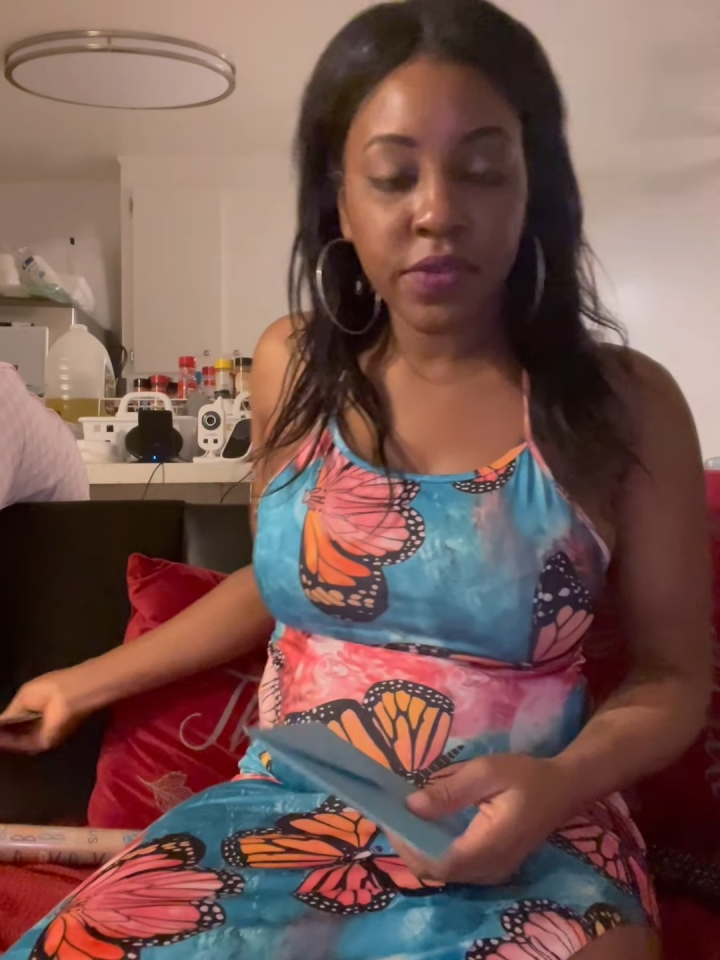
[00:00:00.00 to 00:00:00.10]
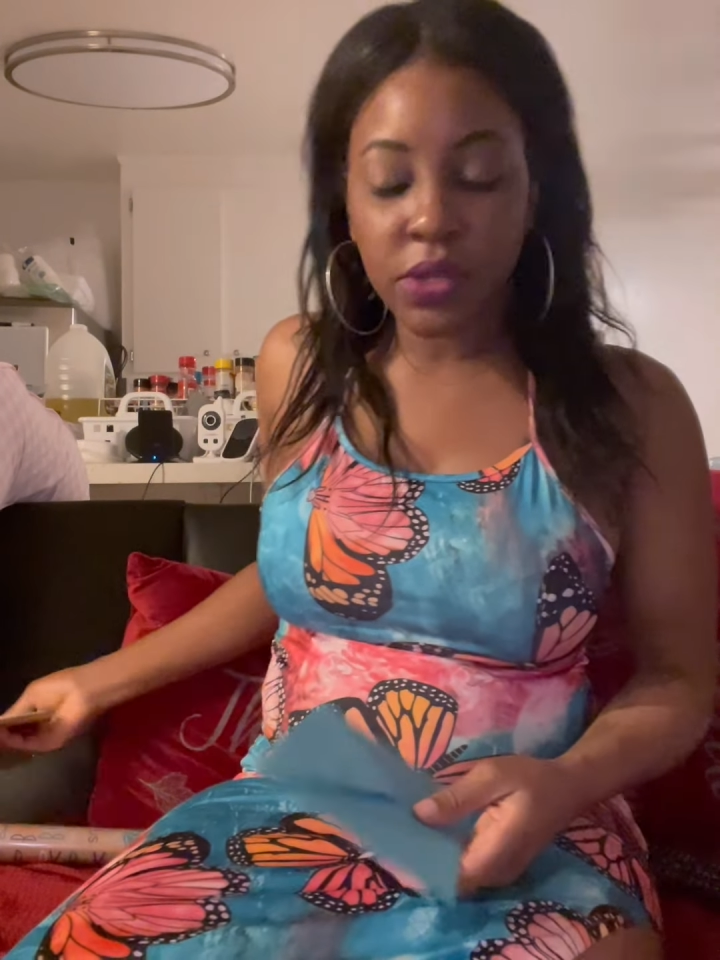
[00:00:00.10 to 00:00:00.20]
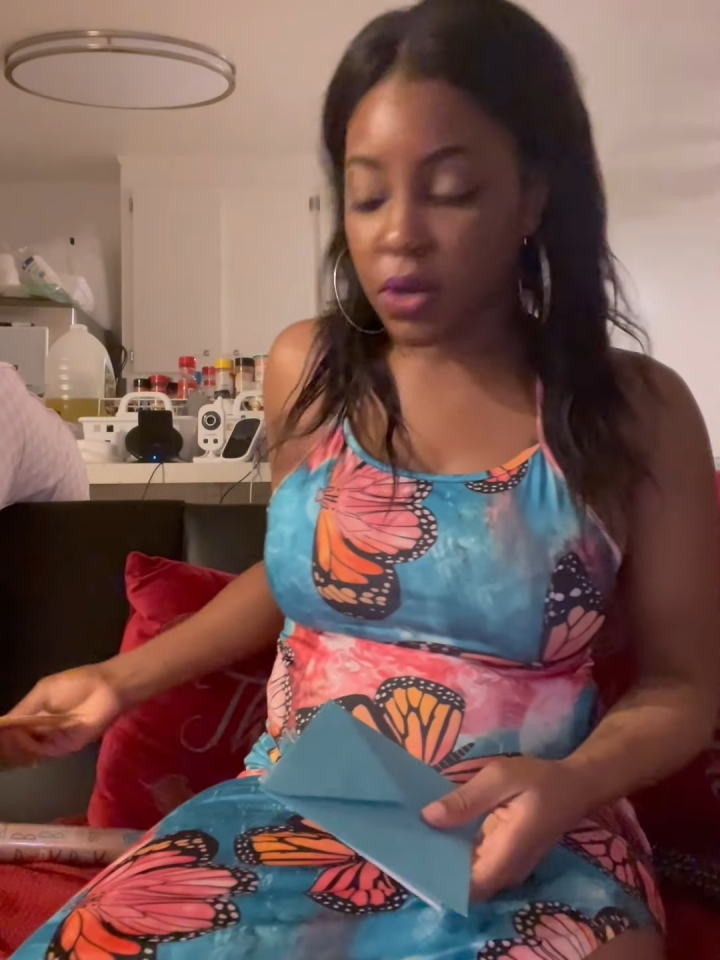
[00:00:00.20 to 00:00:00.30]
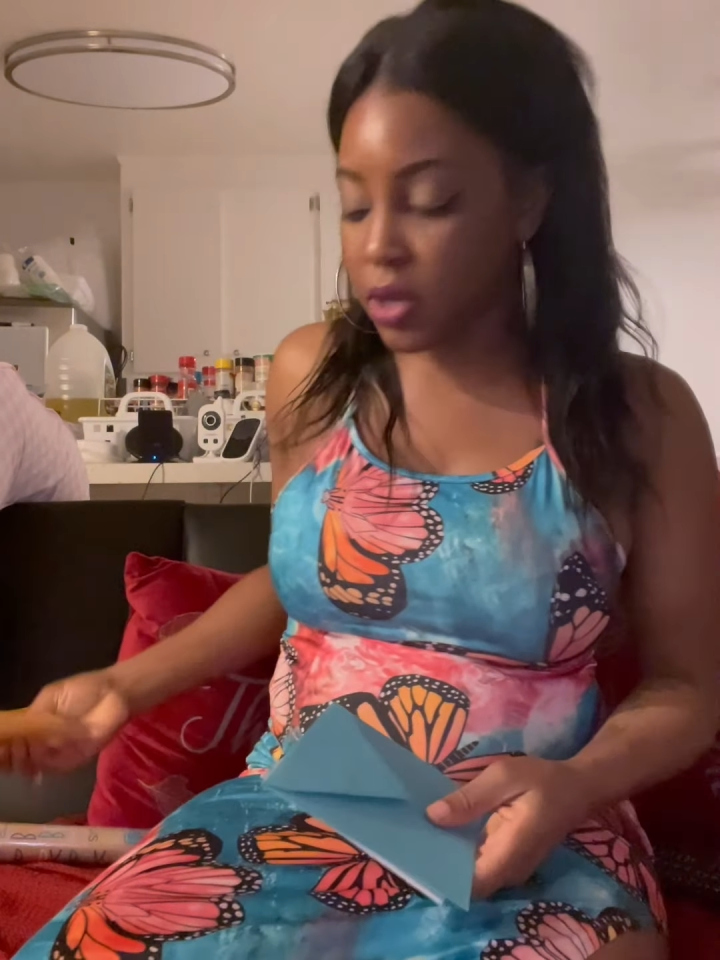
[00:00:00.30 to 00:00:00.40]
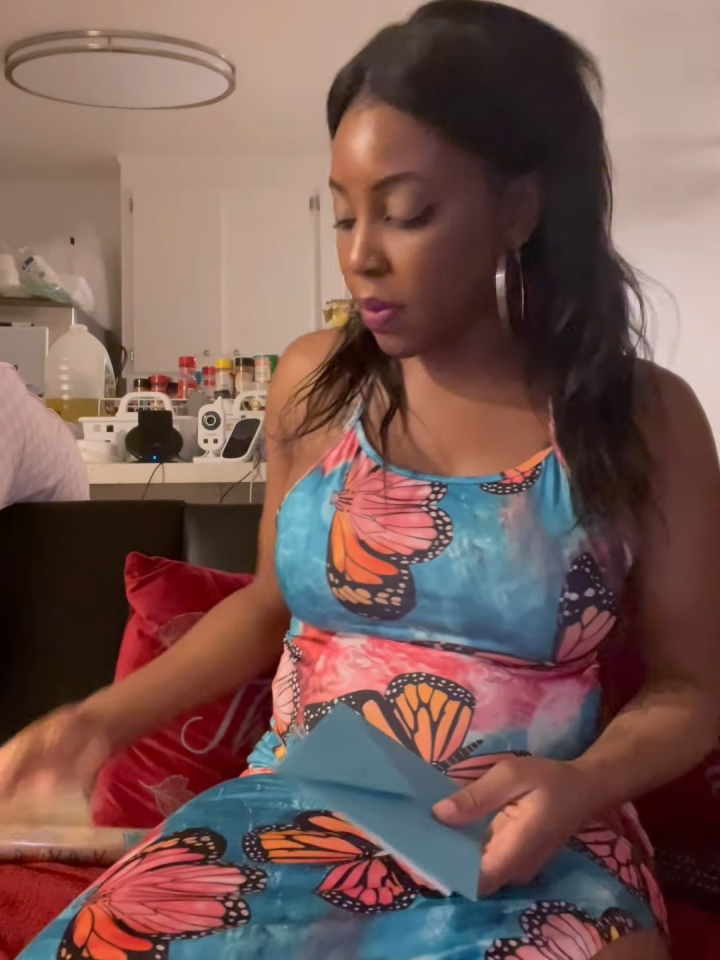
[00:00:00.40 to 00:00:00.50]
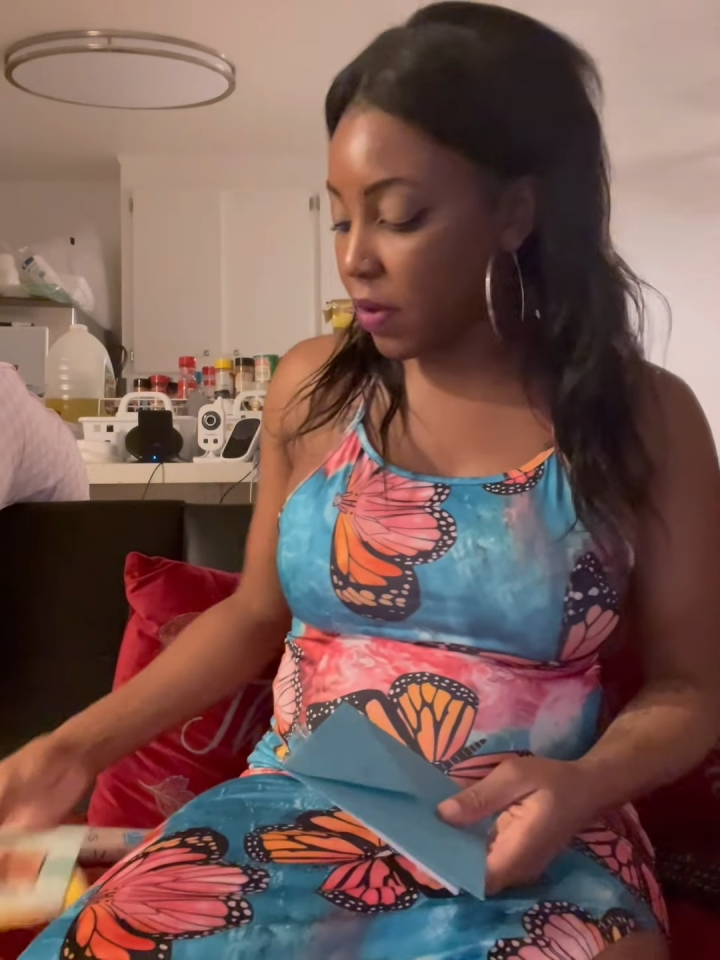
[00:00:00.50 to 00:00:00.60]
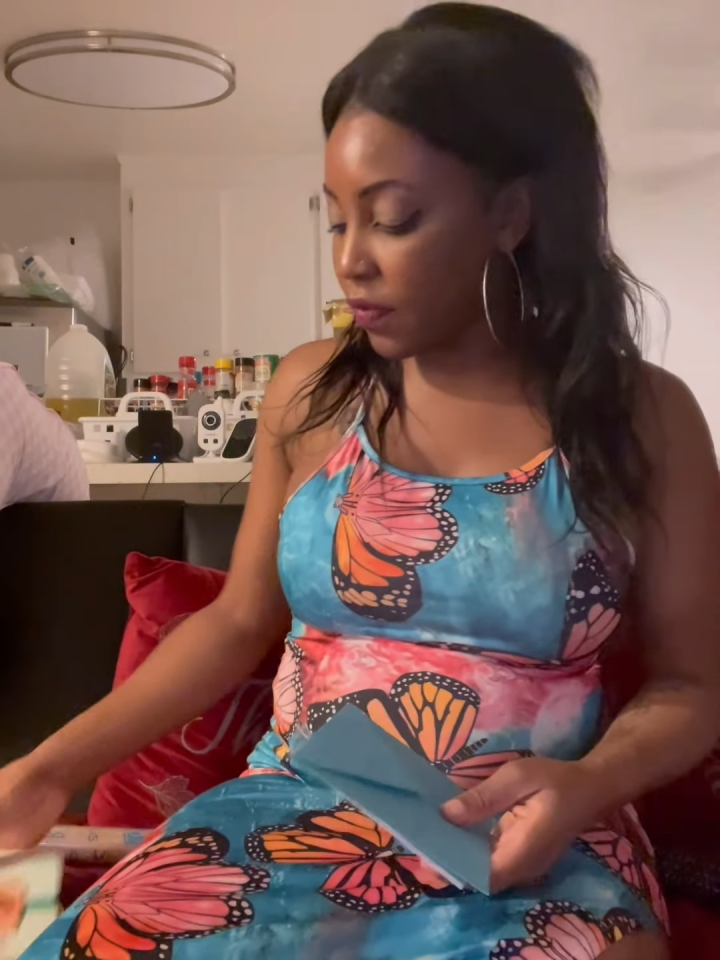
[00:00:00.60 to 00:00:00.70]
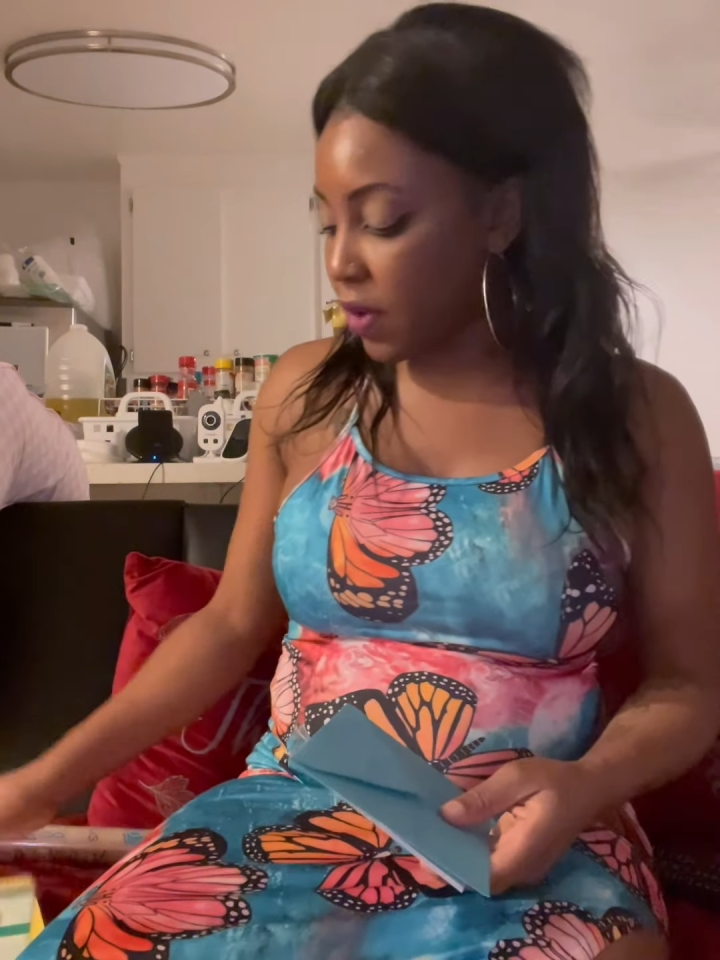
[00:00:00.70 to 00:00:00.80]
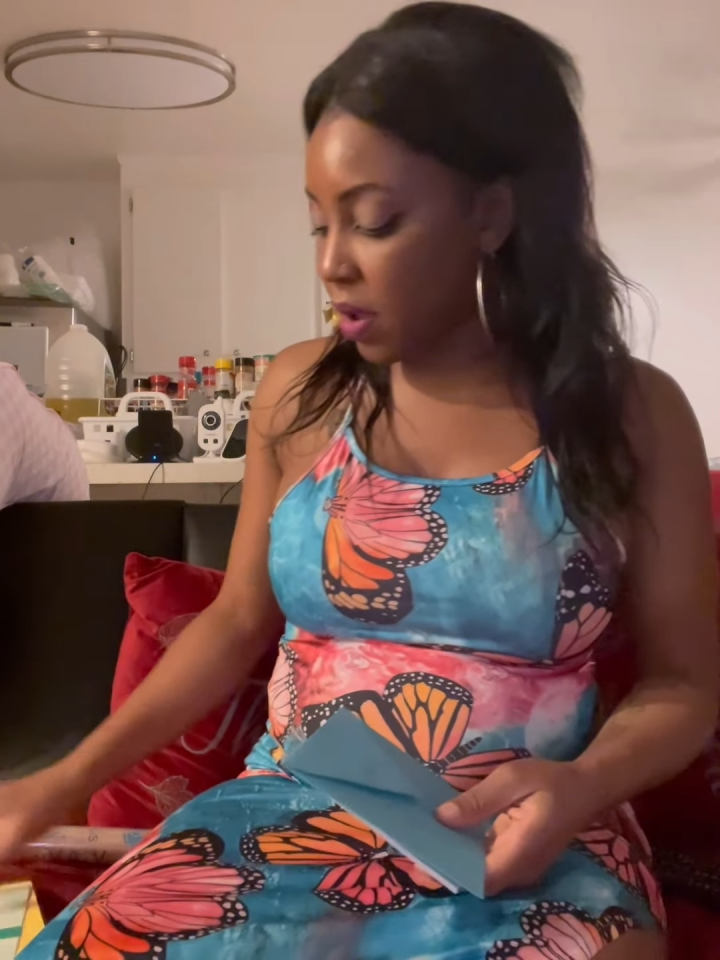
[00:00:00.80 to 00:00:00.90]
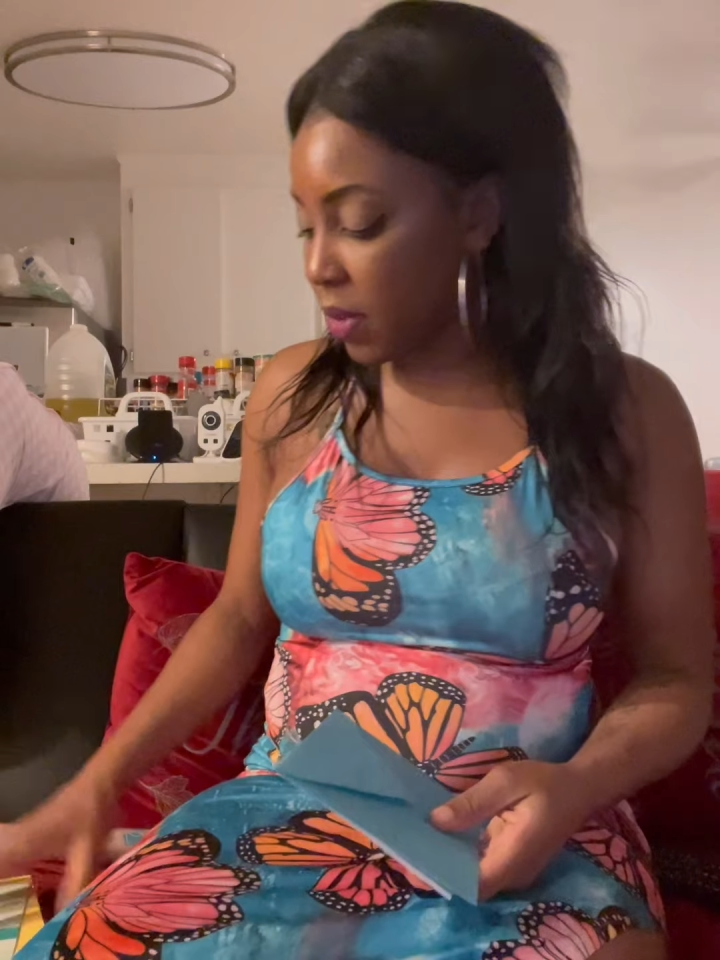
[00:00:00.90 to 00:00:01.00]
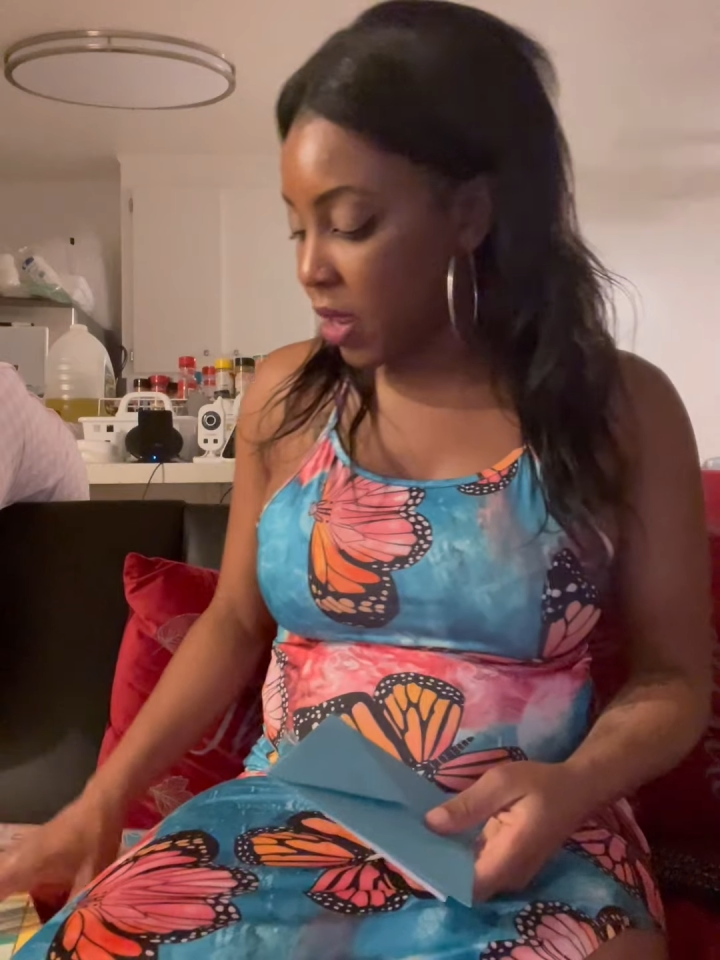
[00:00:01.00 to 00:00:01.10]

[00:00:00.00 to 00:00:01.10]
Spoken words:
are coming from